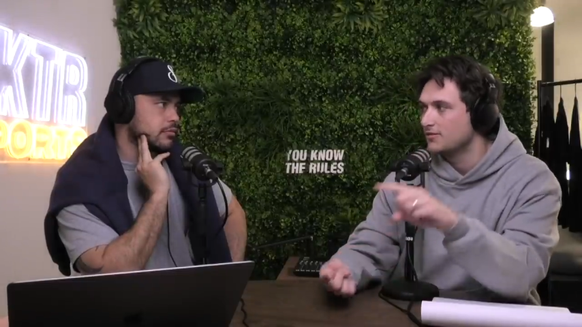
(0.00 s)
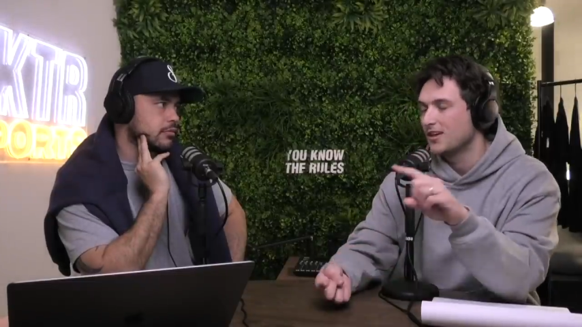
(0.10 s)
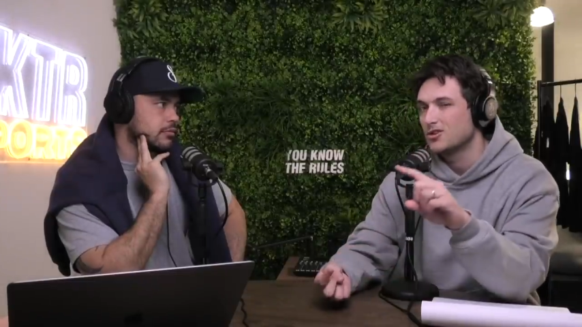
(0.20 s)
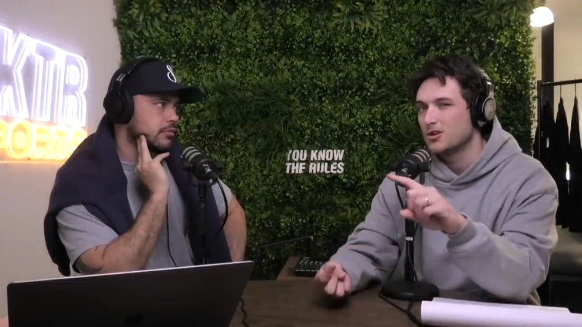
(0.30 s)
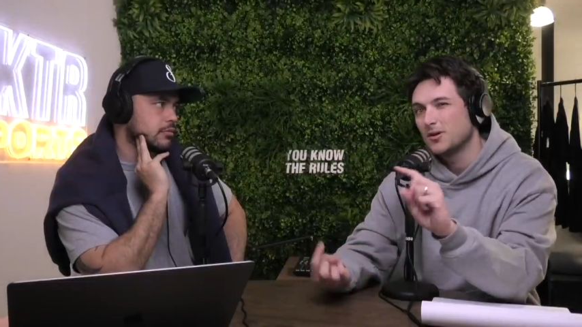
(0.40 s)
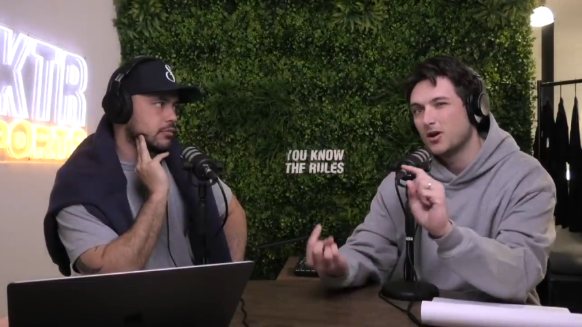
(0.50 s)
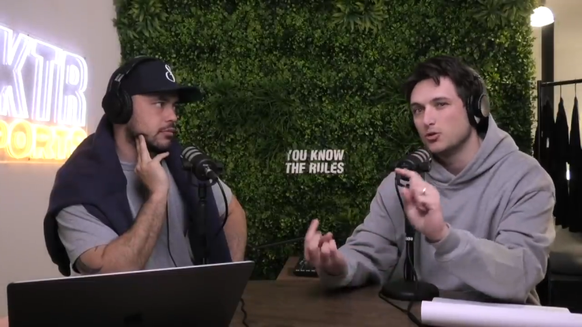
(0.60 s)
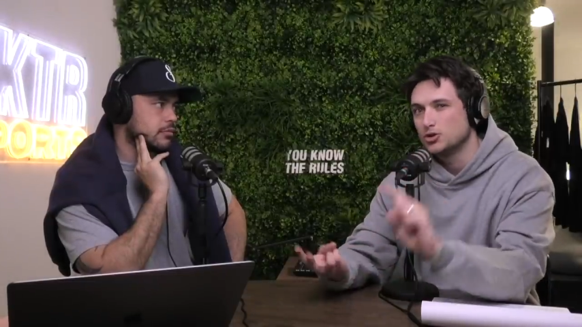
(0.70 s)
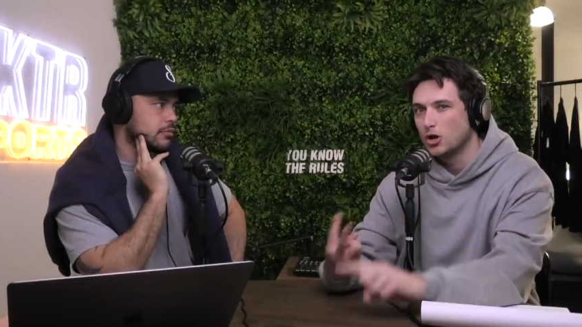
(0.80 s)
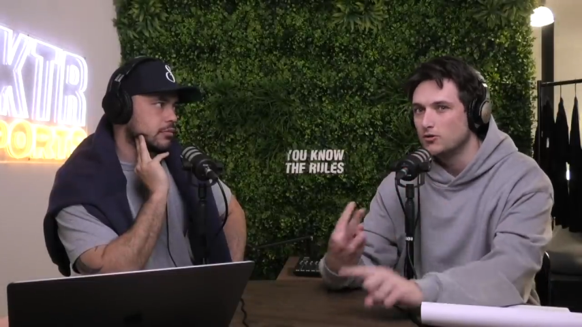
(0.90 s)
Speaker 1: There's actually going to be whole
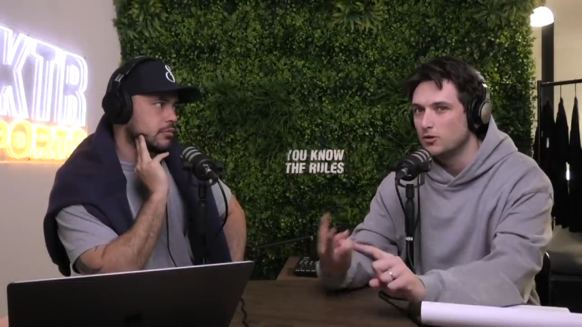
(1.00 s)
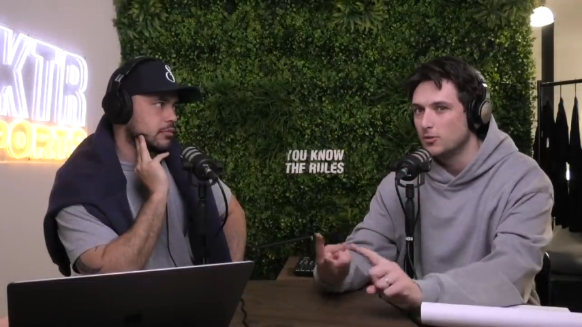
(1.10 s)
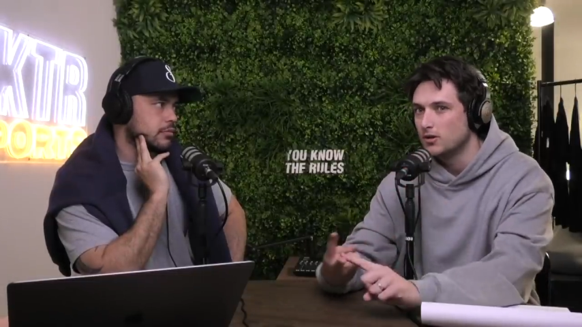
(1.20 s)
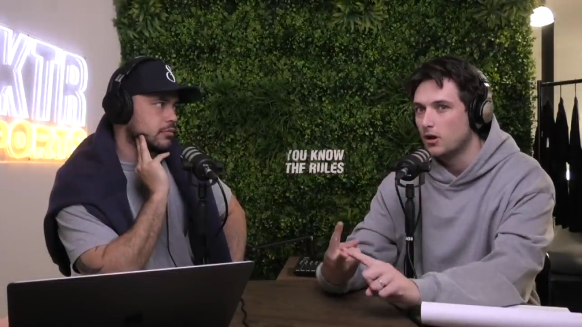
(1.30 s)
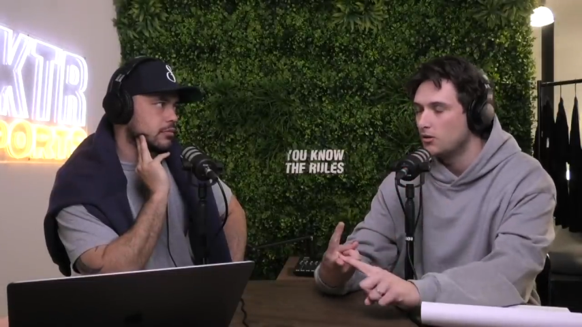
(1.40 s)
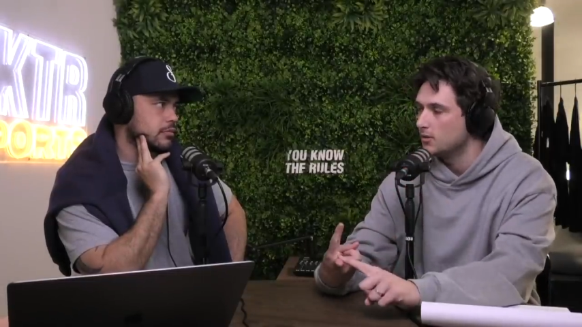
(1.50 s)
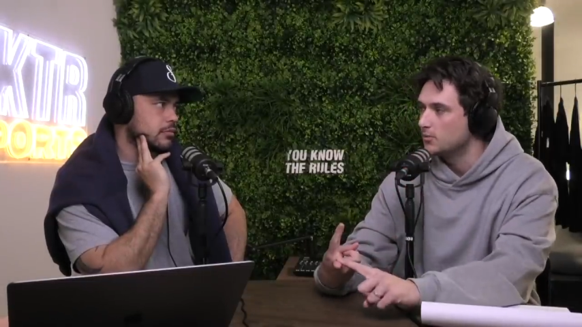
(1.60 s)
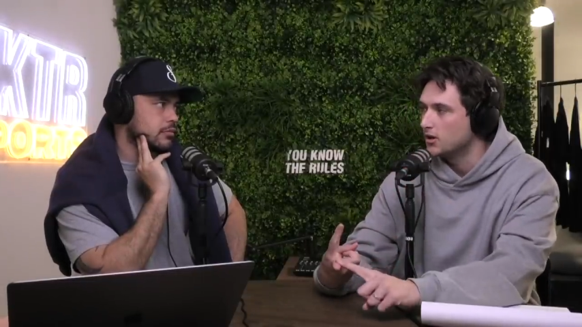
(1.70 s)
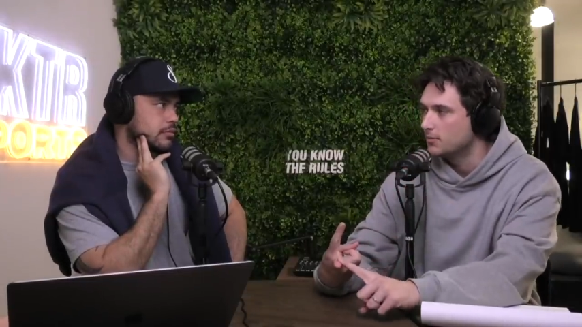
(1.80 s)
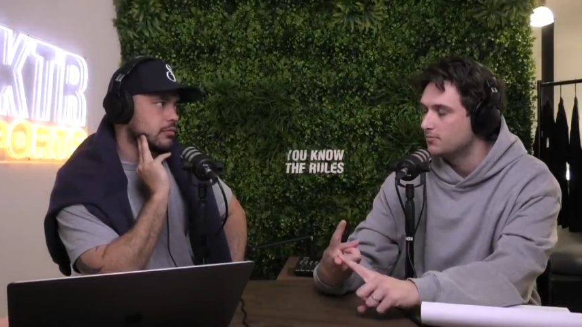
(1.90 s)
shows that we only
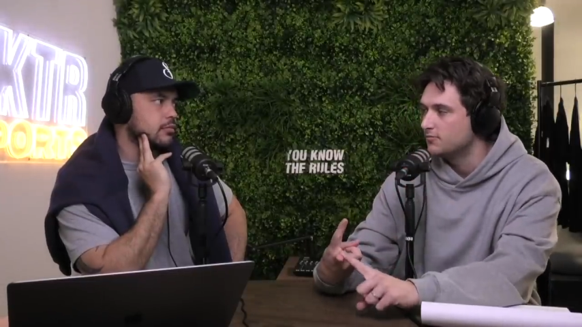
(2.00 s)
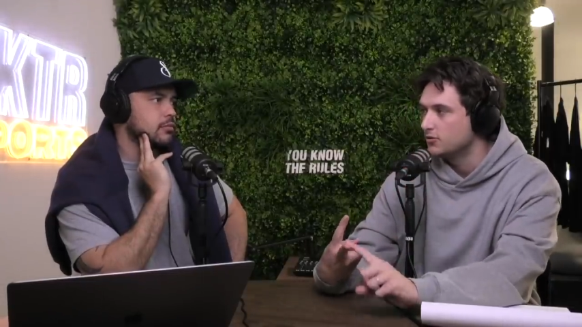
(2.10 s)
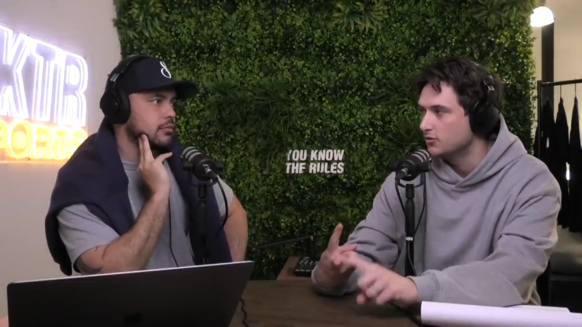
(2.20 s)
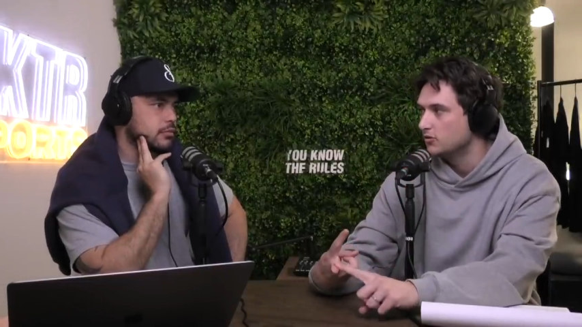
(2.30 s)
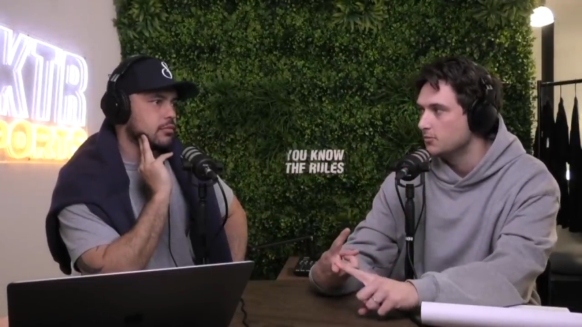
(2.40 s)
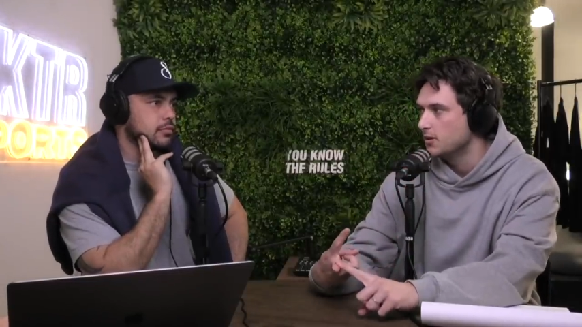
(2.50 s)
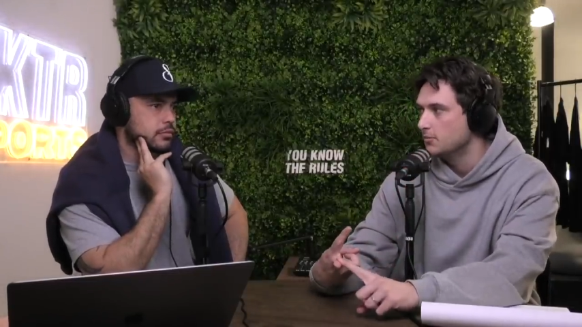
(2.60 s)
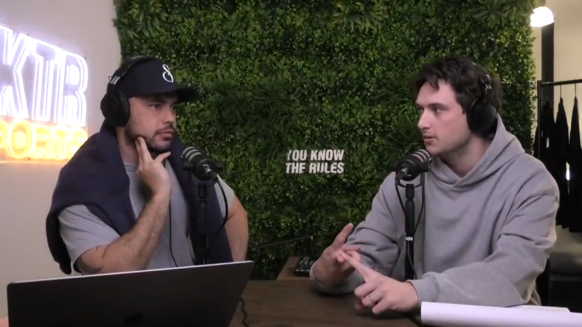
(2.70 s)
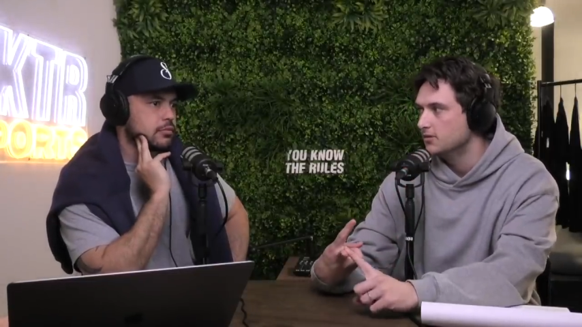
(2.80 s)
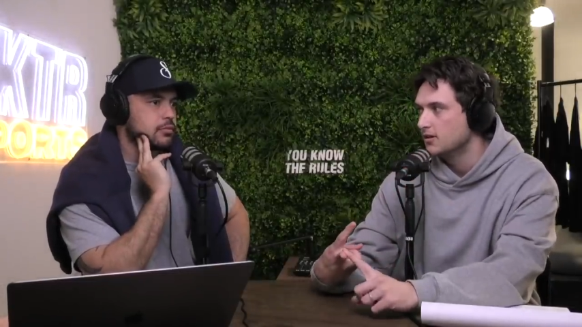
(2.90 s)
put up for Doozy
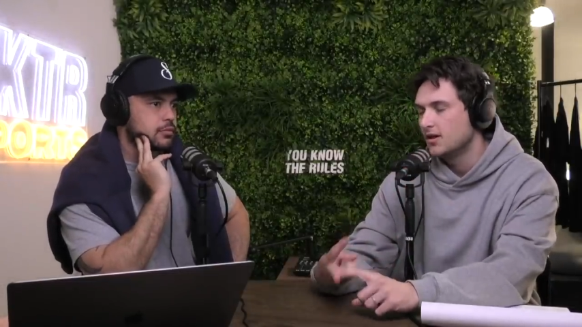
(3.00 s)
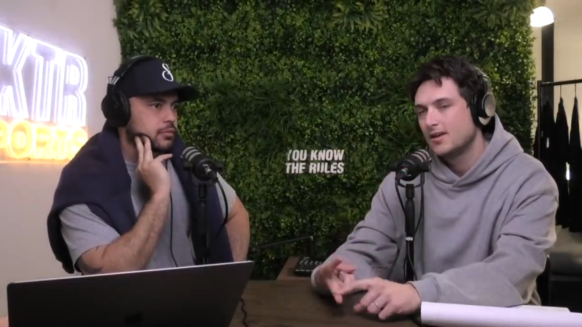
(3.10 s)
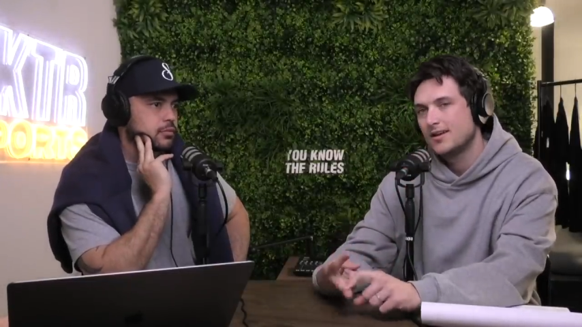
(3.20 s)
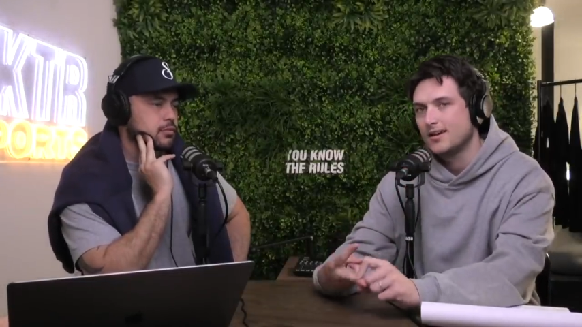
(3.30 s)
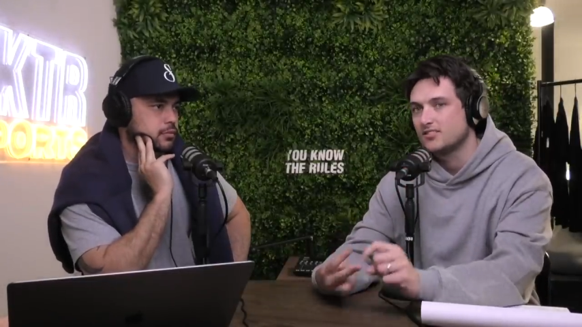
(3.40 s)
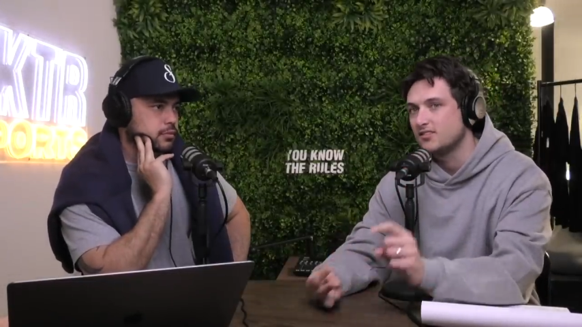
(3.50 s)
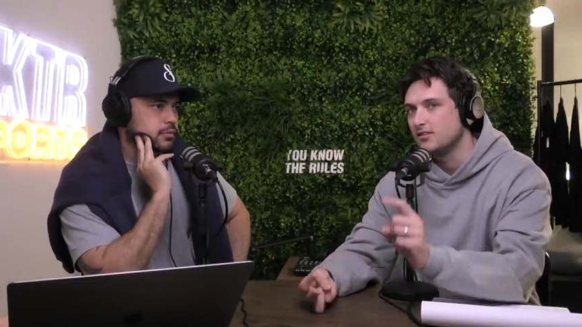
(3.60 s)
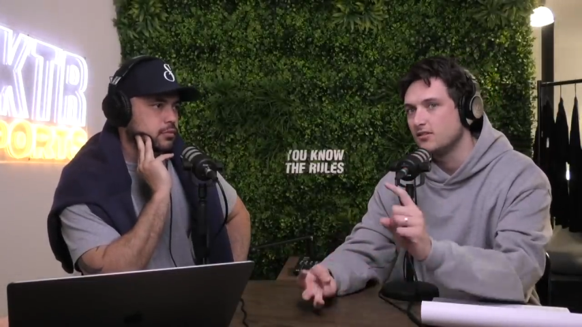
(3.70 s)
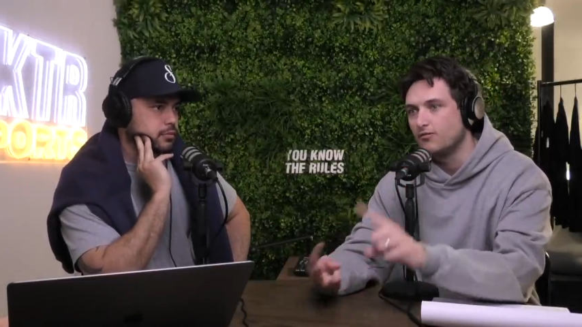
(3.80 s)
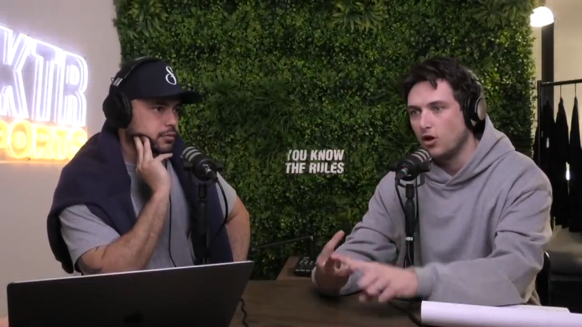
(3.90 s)
members,
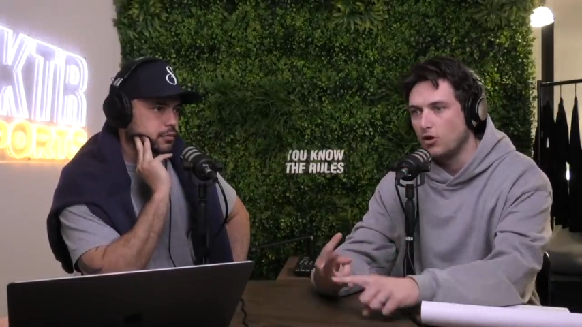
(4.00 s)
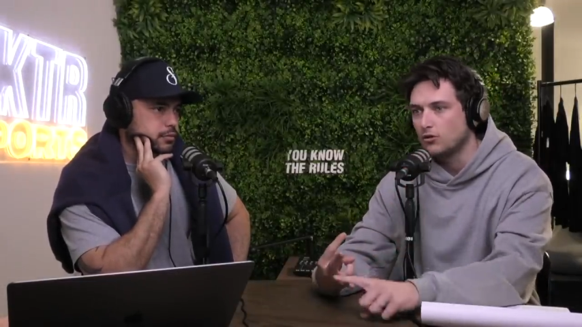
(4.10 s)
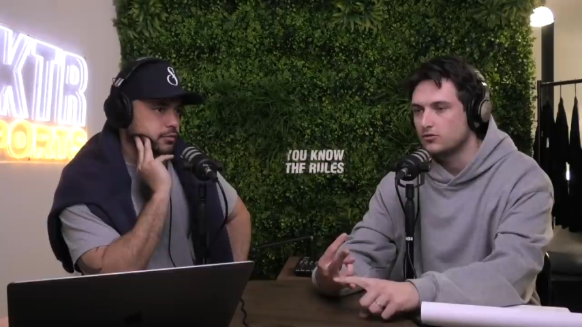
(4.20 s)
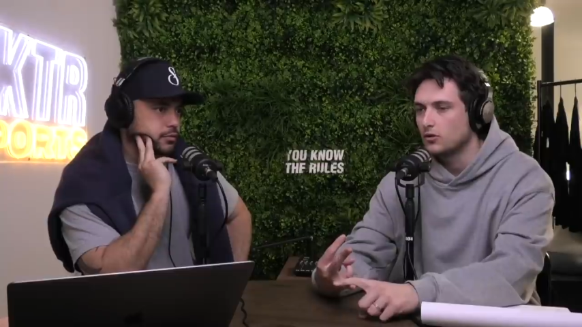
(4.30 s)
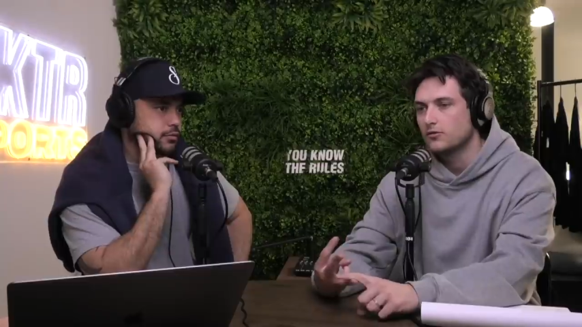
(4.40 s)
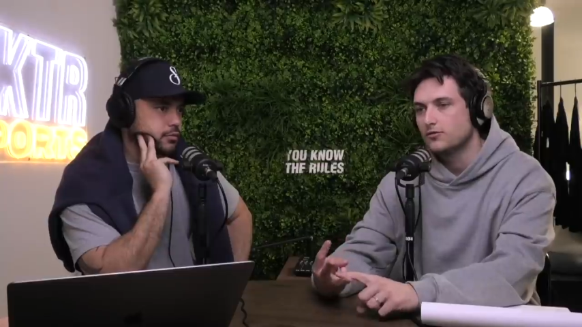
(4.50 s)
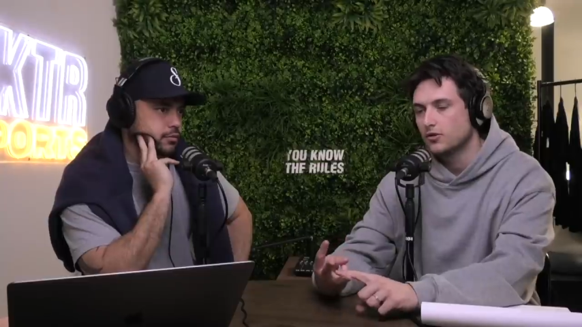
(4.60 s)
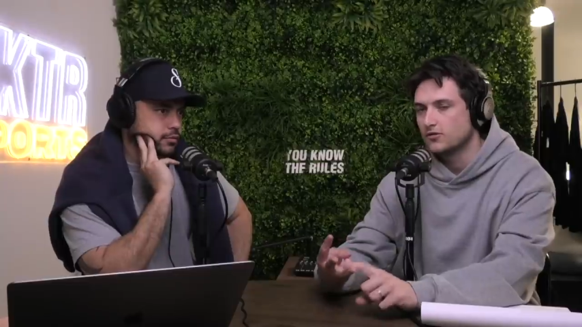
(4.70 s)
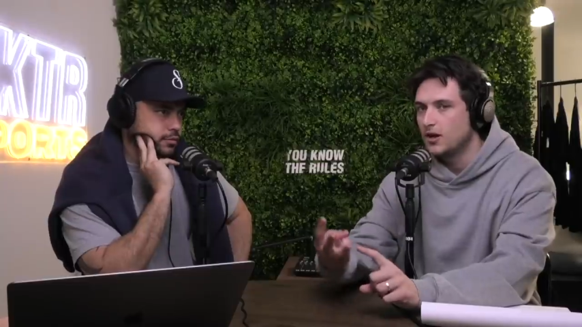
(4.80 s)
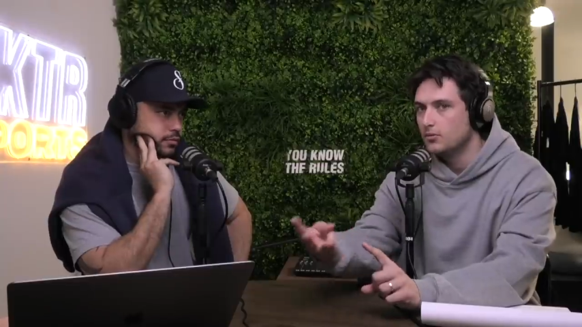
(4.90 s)
extended vlogs. So for
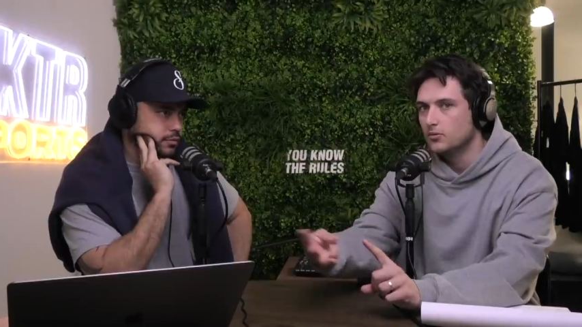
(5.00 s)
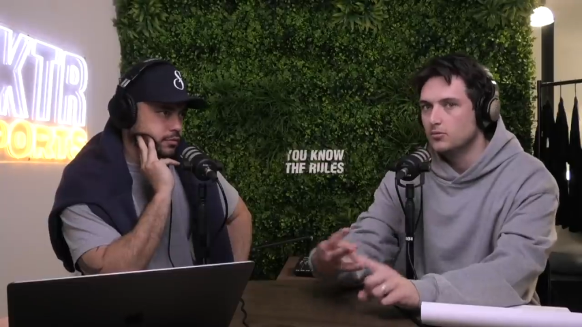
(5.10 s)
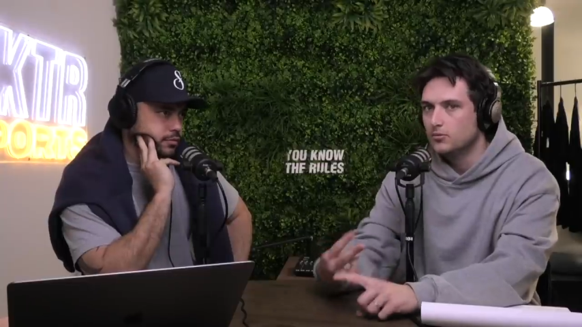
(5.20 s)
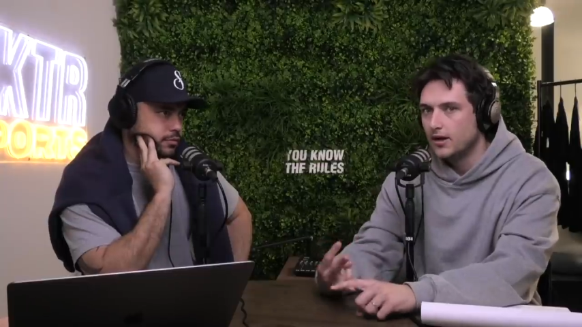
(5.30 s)
example,